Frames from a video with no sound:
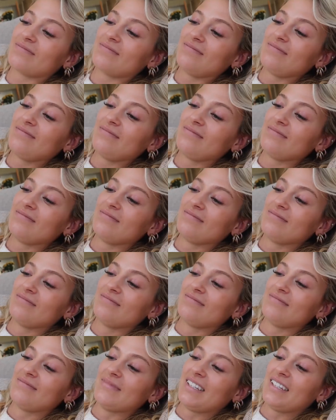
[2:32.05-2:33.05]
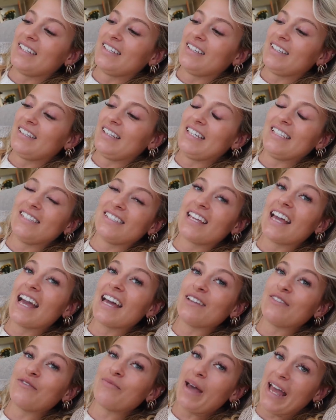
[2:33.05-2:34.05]
Well, a little bit. He's
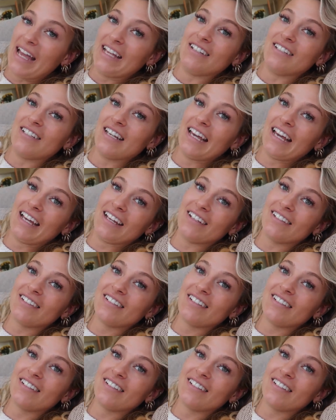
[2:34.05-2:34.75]
scared of like painting.